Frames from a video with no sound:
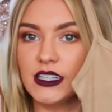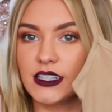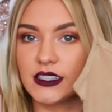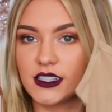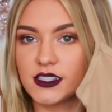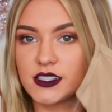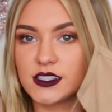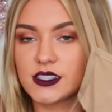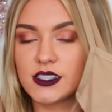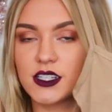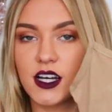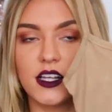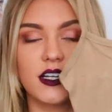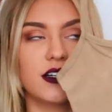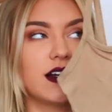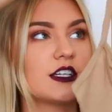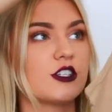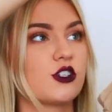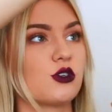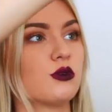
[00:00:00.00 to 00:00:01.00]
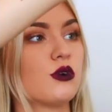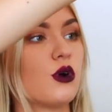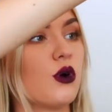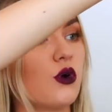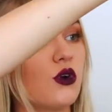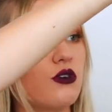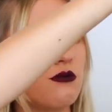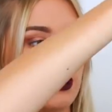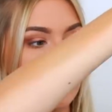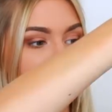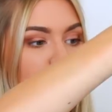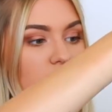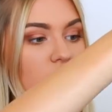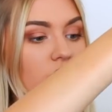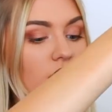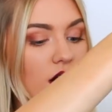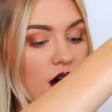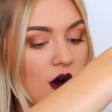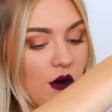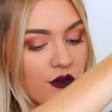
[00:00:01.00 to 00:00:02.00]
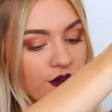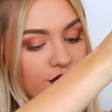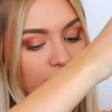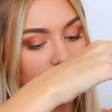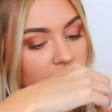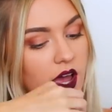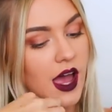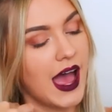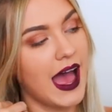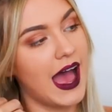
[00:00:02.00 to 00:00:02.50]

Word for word: Like, this is a colour I don't own much of,